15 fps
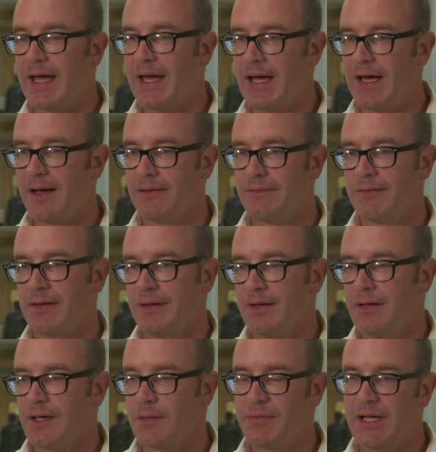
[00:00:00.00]
have
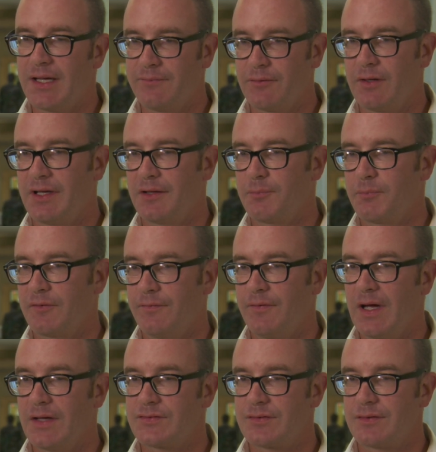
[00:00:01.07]
a behavioral health
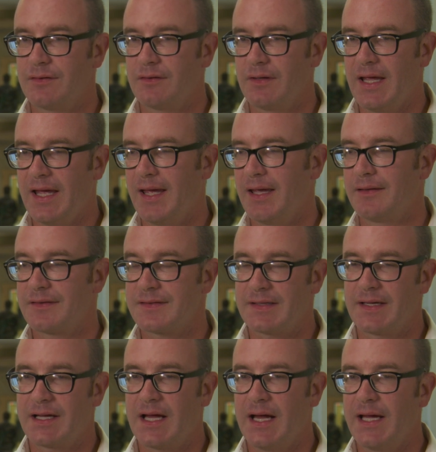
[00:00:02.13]
professional and a
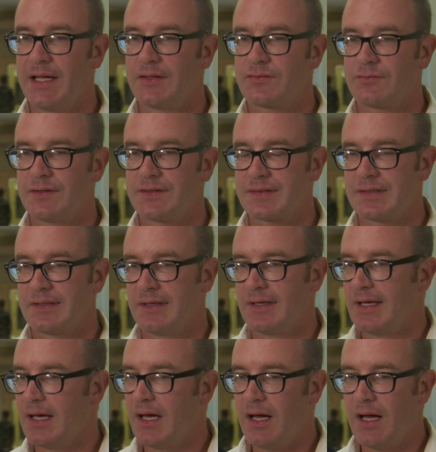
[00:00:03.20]
psychiatrist
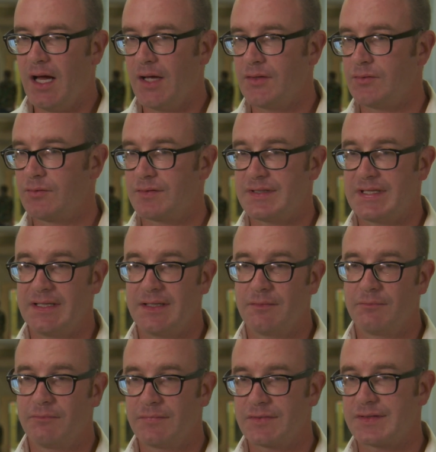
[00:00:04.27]
on your
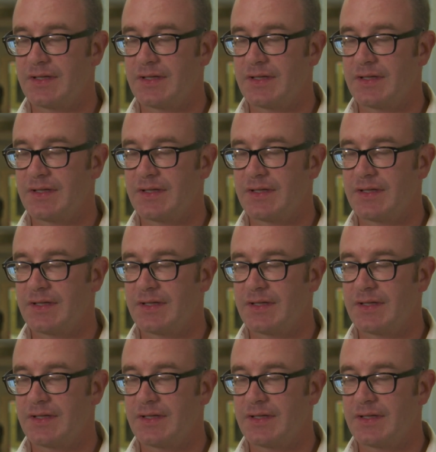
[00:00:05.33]
team